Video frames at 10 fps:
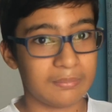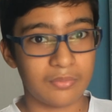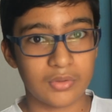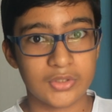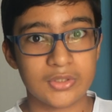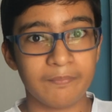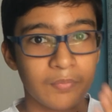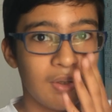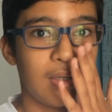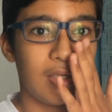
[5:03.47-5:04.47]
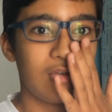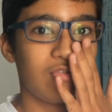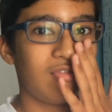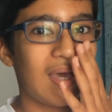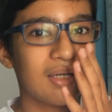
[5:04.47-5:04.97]
ports. In
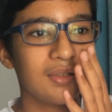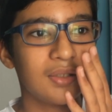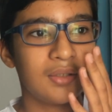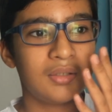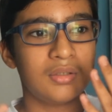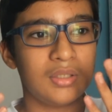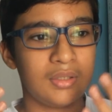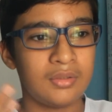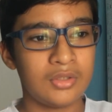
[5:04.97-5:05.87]
fact, in